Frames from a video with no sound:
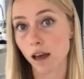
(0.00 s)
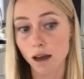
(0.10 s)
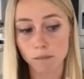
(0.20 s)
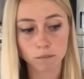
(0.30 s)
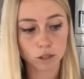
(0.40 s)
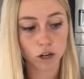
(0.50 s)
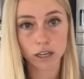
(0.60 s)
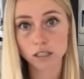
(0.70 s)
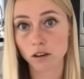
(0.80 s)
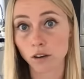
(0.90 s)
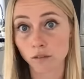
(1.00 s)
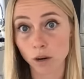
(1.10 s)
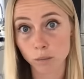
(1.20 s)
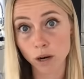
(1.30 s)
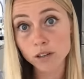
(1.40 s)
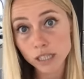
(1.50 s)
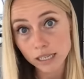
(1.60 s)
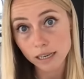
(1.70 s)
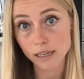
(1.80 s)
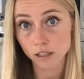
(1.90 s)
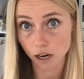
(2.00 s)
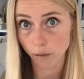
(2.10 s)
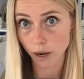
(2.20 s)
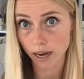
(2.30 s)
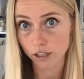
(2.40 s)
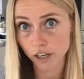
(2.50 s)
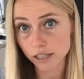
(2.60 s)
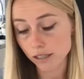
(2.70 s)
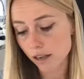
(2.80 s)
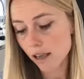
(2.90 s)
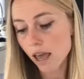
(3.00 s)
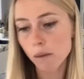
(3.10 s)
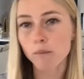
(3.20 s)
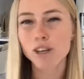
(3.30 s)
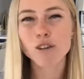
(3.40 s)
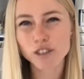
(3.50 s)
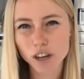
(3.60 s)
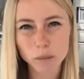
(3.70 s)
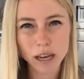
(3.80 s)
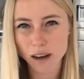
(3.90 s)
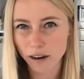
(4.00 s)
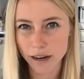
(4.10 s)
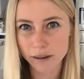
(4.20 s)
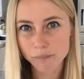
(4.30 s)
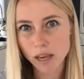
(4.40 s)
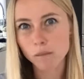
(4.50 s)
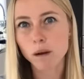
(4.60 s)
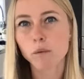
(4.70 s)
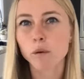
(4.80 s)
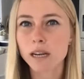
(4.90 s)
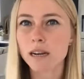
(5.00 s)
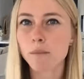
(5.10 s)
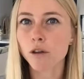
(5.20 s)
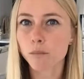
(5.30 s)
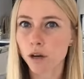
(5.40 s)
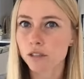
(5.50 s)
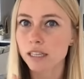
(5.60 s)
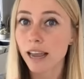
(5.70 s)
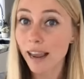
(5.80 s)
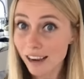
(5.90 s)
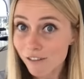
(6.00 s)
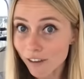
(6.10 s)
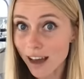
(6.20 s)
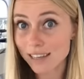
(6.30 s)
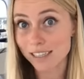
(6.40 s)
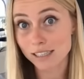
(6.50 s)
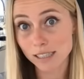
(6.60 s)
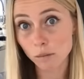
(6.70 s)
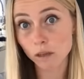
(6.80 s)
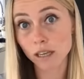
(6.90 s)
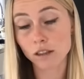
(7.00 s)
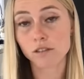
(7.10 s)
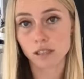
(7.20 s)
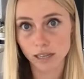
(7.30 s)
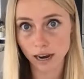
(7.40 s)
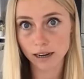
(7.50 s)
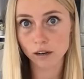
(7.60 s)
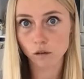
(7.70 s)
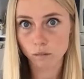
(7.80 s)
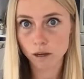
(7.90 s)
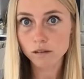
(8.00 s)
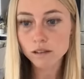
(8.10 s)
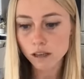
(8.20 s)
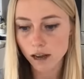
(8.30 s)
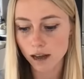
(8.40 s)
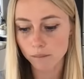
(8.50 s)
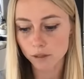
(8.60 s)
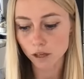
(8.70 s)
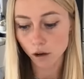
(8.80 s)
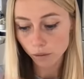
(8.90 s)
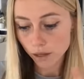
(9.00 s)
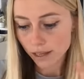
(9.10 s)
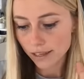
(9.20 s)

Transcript: um, starting to convert protein into carbohydrates, but you also are going to be hungry. Remember, we need both protein and fat to stimulate those satiety hormones. Um, so